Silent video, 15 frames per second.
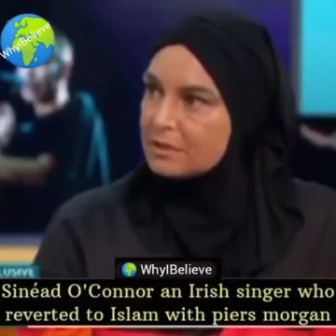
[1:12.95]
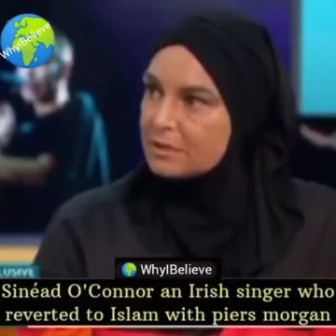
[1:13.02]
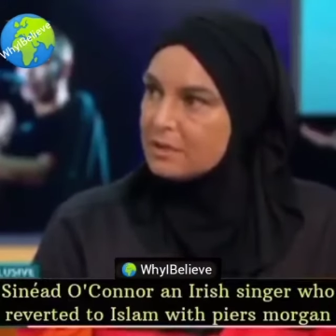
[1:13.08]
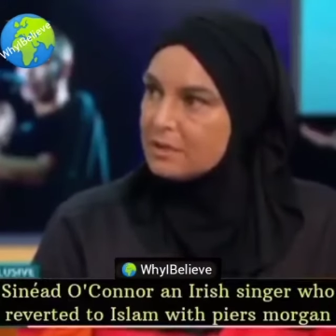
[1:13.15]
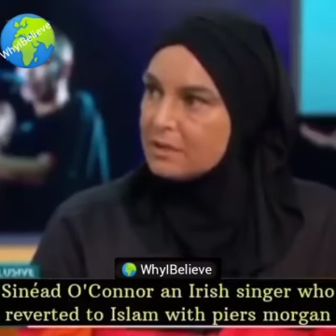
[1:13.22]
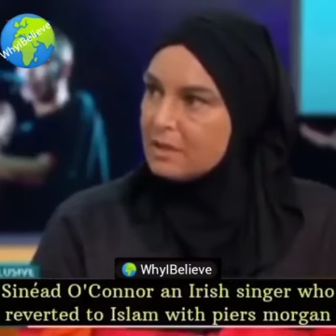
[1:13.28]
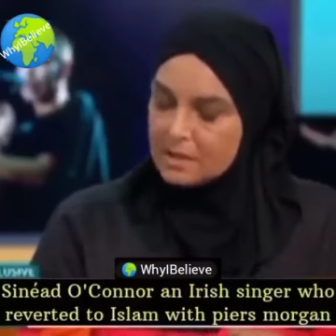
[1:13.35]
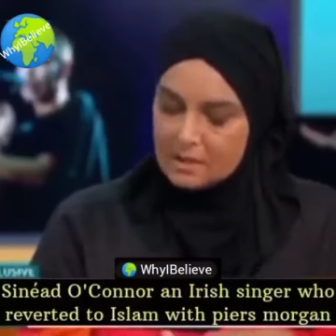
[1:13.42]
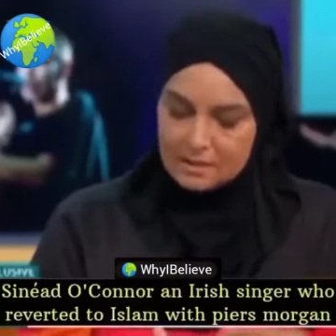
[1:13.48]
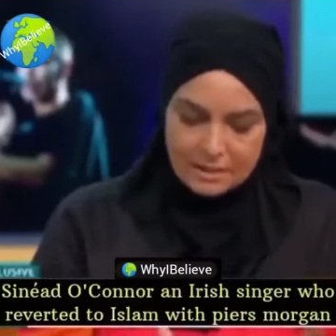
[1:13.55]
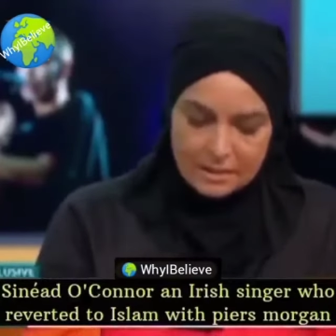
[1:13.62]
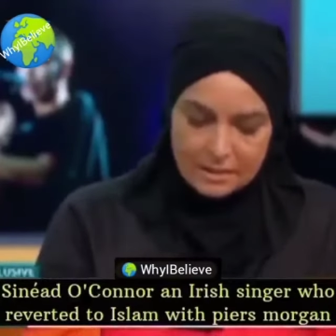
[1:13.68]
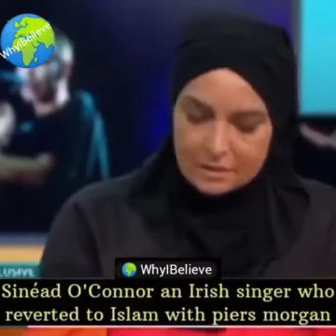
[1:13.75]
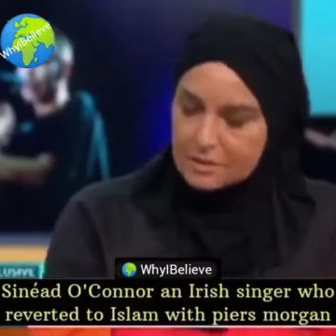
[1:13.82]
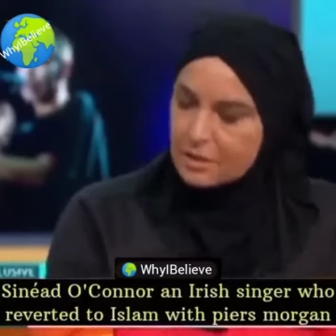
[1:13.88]
And it
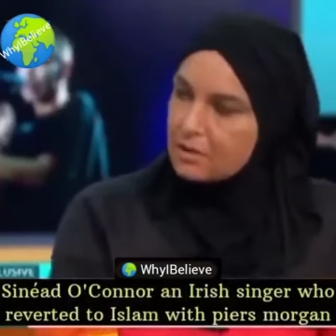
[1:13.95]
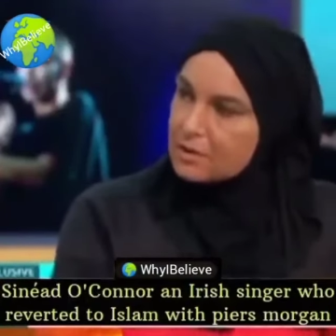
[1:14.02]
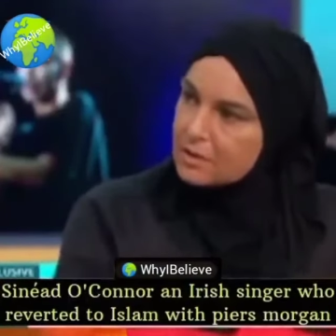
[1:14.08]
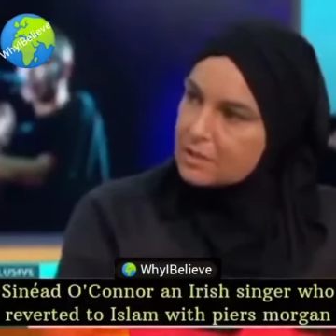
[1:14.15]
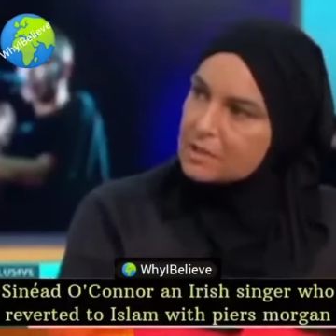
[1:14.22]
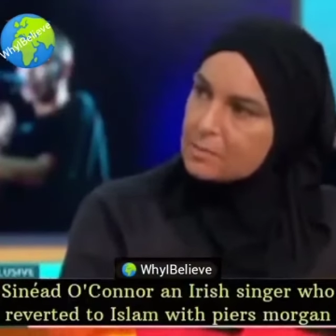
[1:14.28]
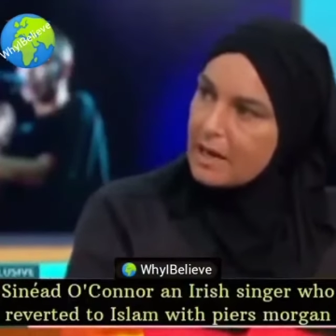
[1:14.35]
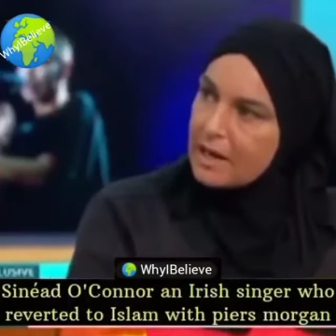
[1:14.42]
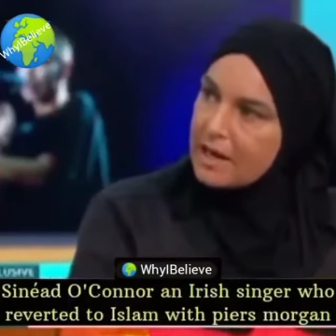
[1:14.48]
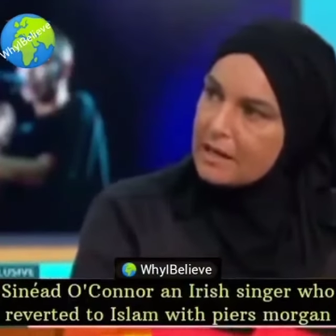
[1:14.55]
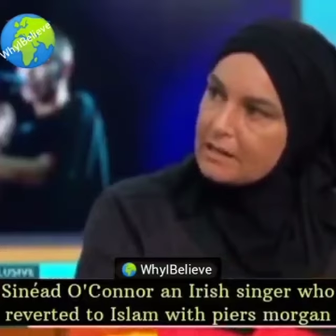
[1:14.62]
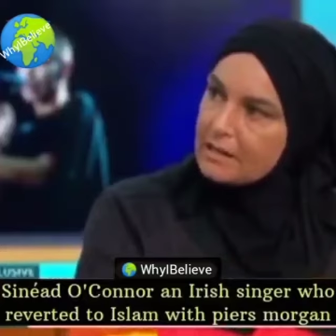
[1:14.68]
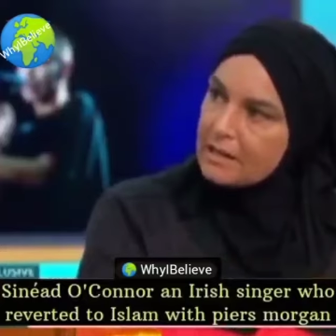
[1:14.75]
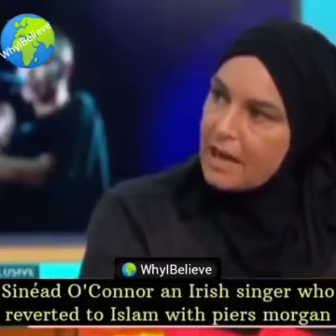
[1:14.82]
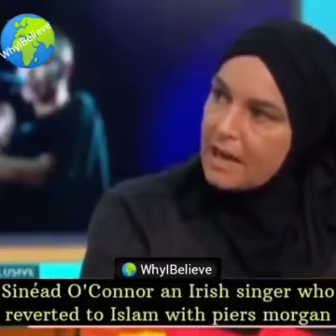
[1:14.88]
then goes on to
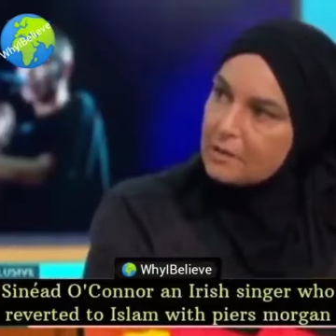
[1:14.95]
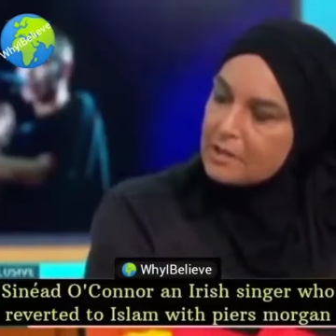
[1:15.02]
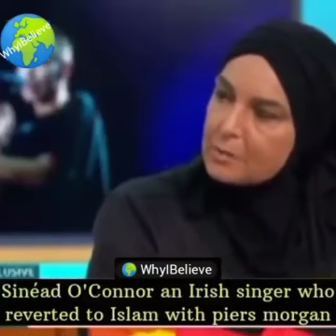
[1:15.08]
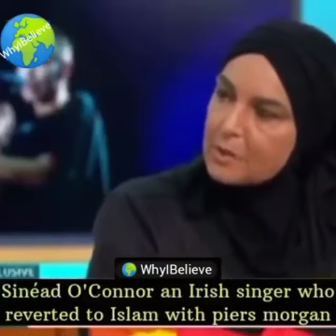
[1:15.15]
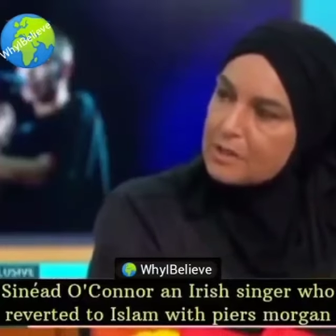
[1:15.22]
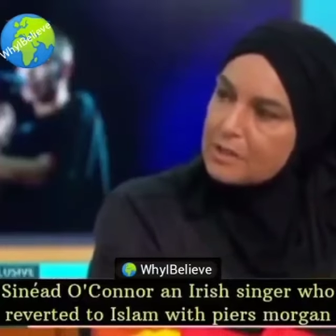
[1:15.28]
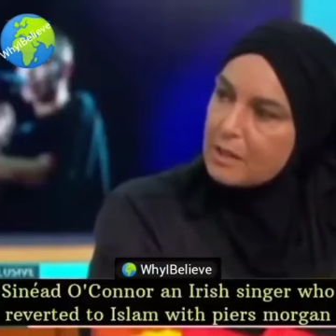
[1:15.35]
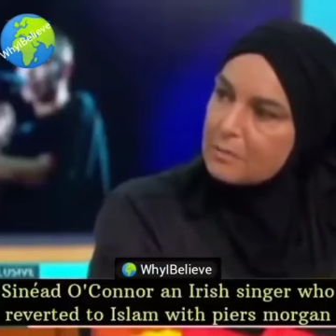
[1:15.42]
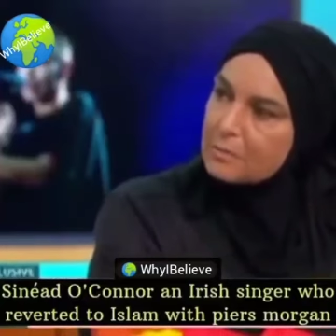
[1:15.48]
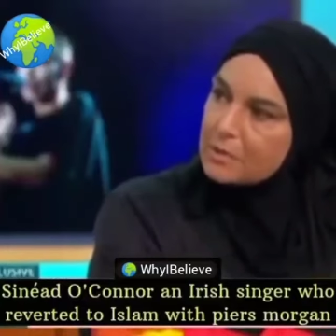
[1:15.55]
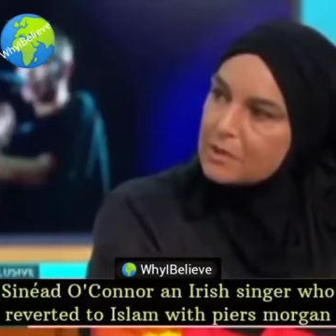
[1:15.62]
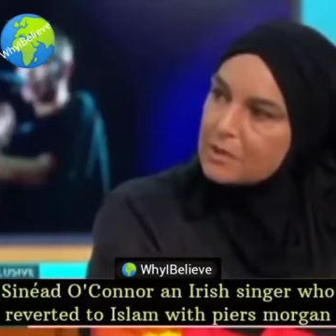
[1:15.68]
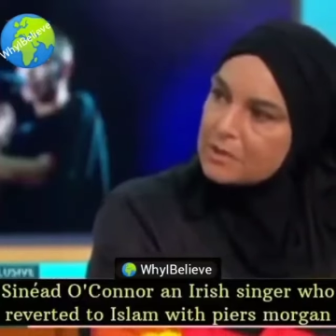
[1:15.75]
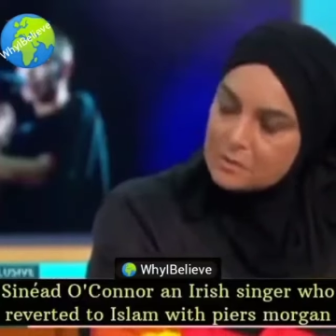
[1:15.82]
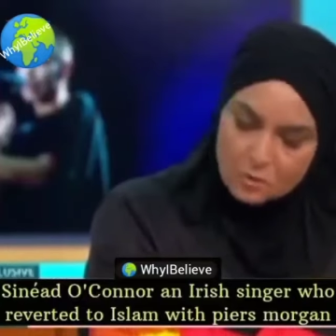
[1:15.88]
explain how it's been
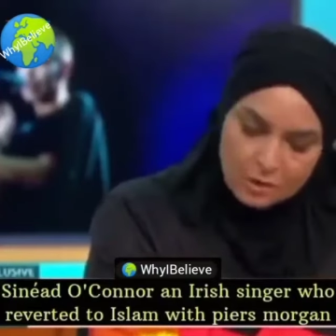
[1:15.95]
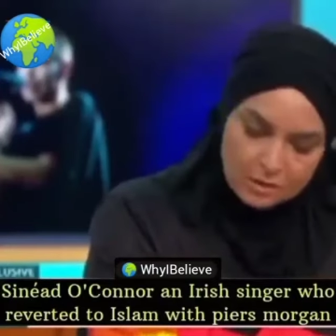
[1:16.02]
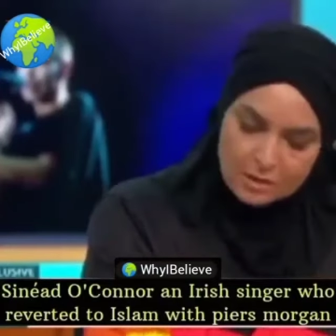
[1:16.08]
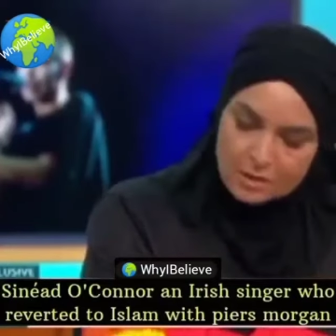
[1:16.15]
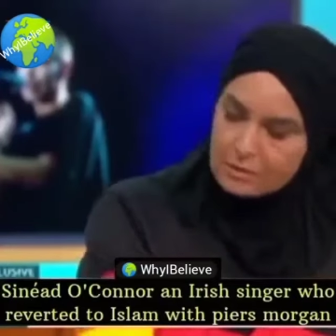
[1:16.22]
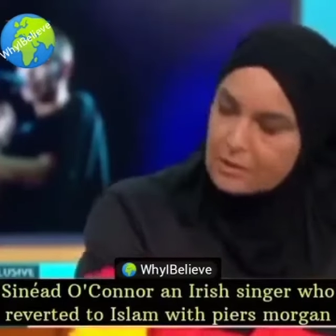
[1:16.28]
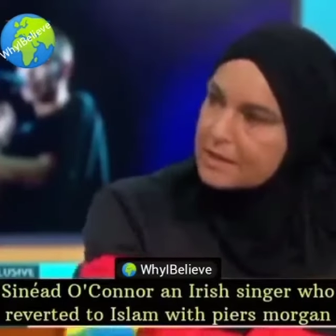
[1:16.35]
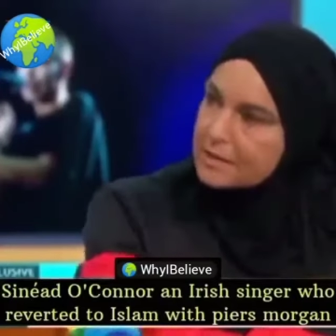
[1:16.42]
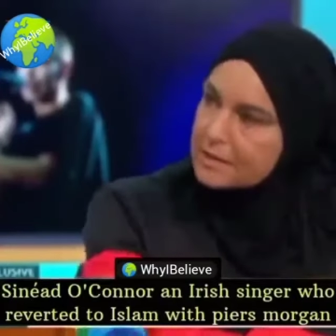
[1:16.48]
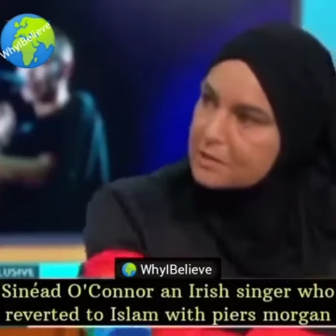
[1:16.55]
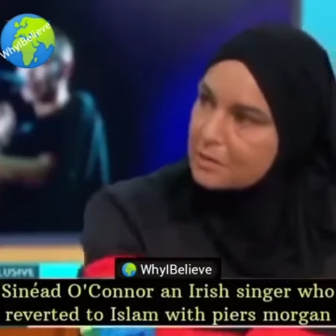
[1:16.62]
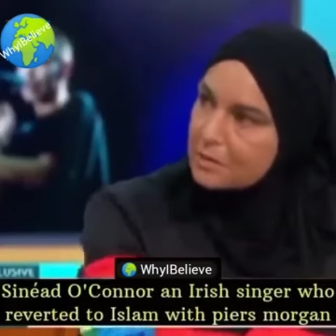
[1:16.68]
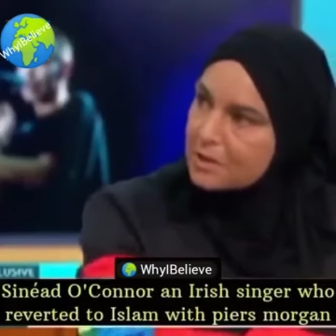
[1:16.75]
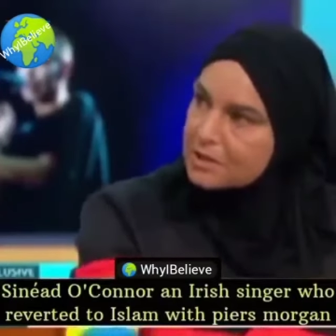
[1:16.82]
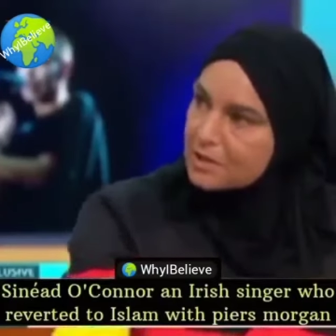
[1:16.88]
tampered with and what the correct
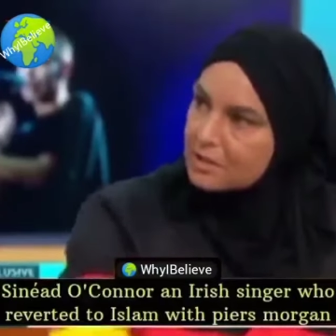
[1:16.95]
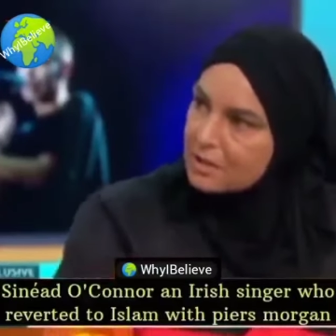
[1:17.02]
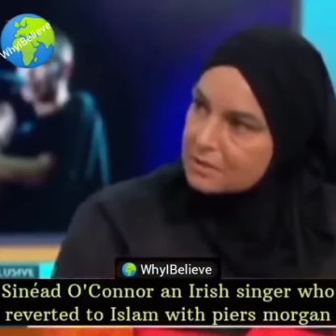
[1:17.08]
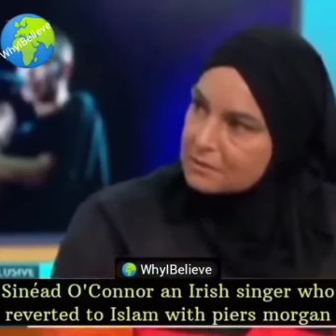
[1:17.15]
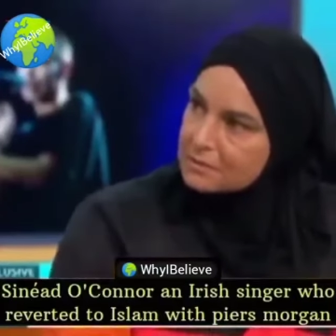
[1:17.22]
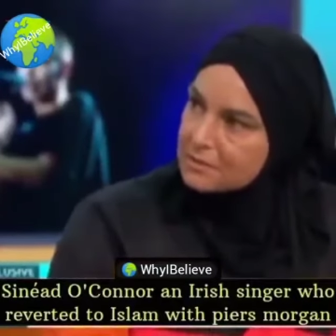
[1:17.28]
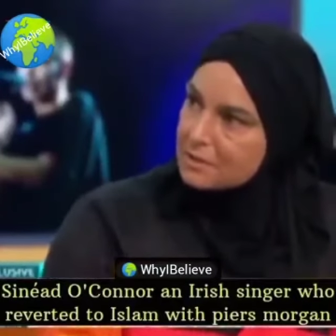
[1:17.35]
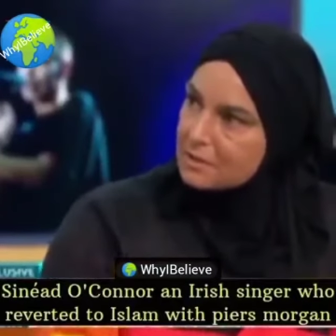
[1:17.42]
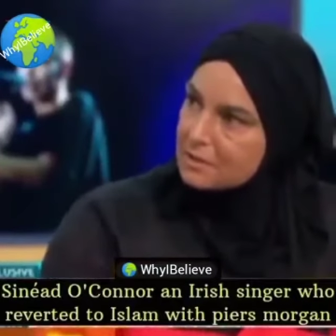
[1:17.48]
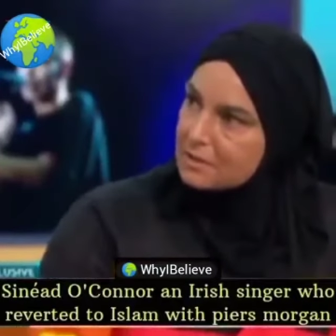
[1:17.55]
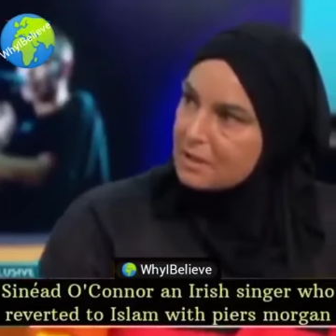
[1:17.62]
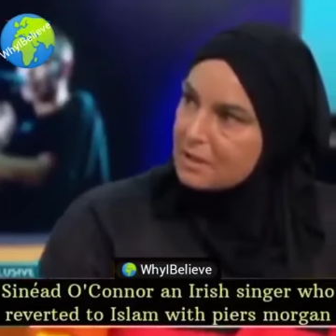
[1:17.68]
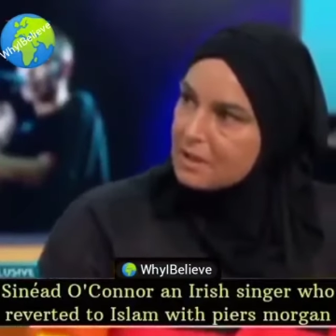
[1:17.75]
stories are, you know.